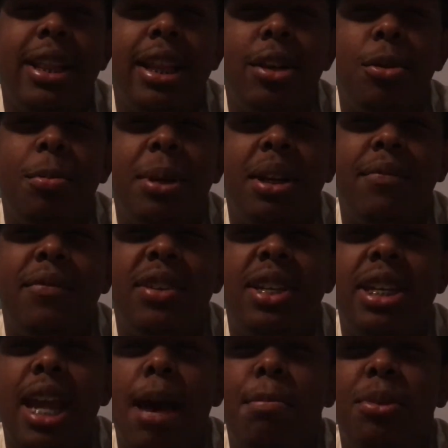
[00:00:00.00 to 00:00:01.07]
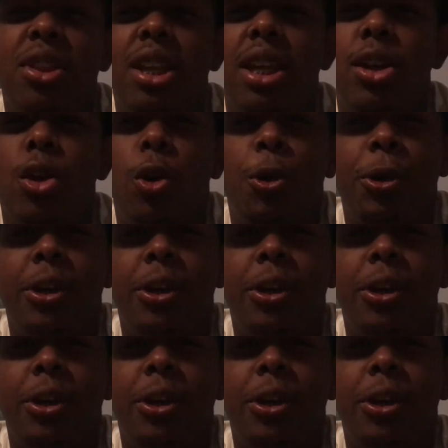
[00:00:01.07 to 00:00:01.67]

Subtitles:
little bit of depth in her